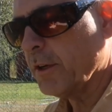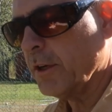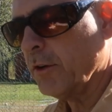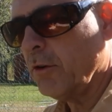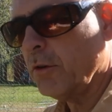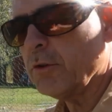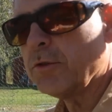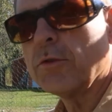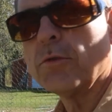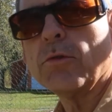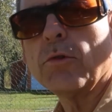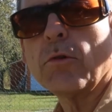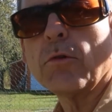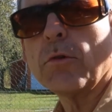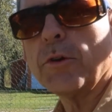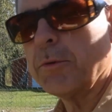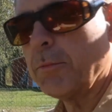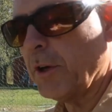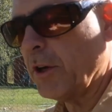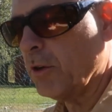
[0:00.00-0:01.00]
And also
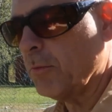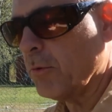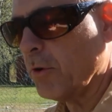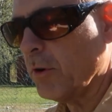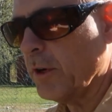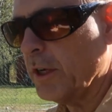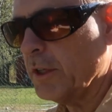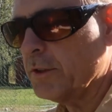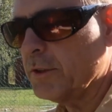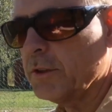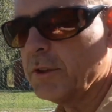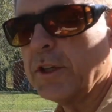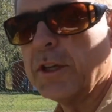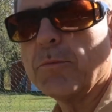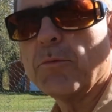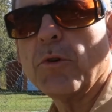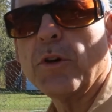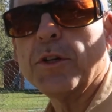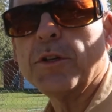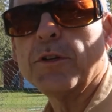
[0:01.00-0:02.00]
Laurie Belmore asked the
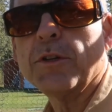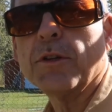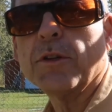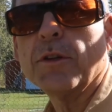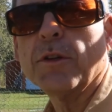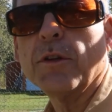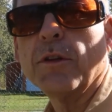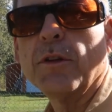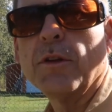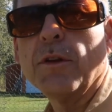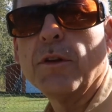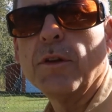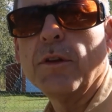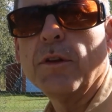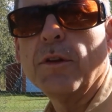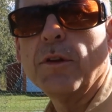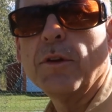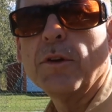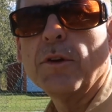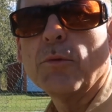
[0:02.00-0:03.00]
same question.
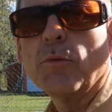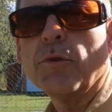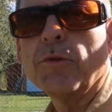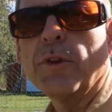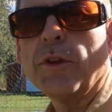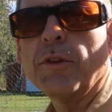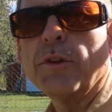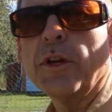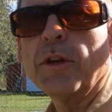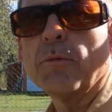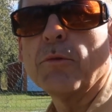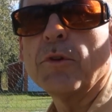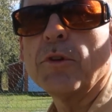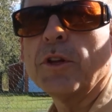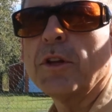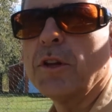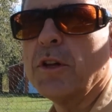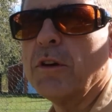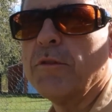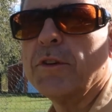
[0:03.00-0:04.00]
Well, they
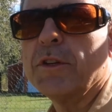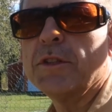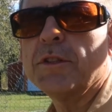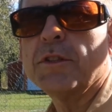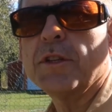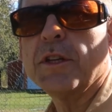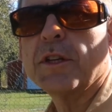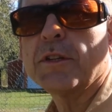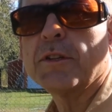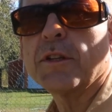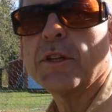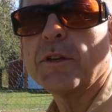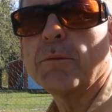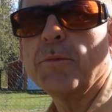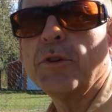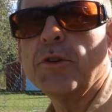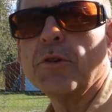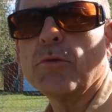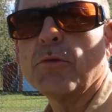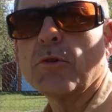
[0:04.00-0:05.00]
really love insects like
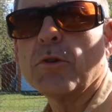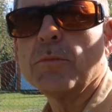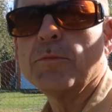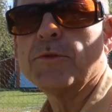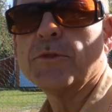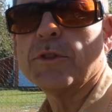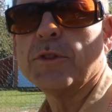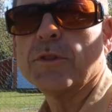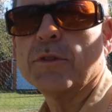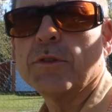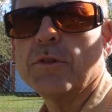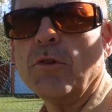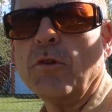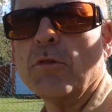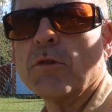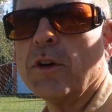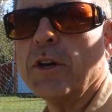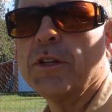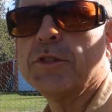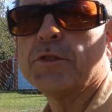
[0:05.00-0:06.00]
mealworms and
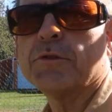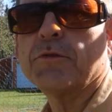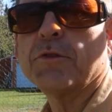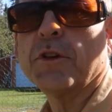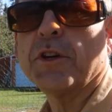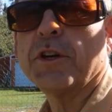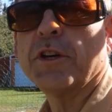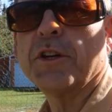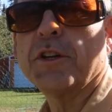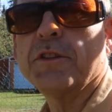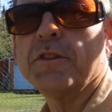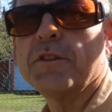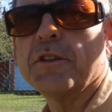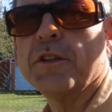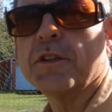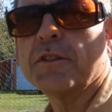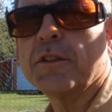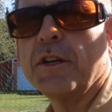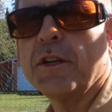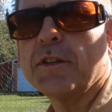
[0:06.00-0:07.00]
all kinds of flying
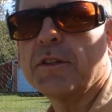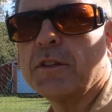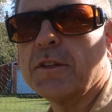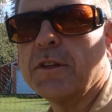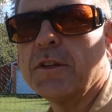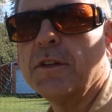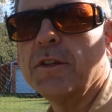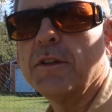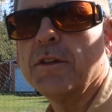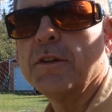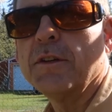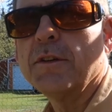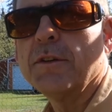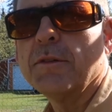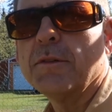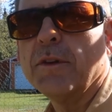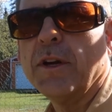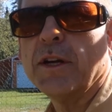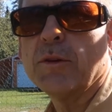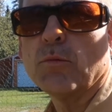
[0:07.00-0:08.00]
insects actually.
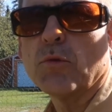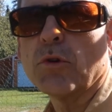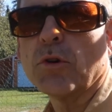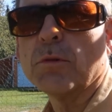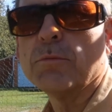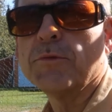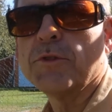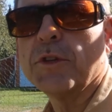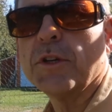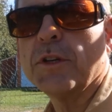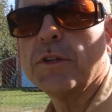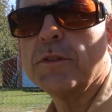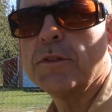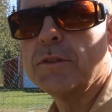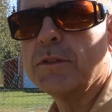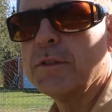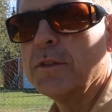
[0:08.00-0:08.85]
And worms, yes.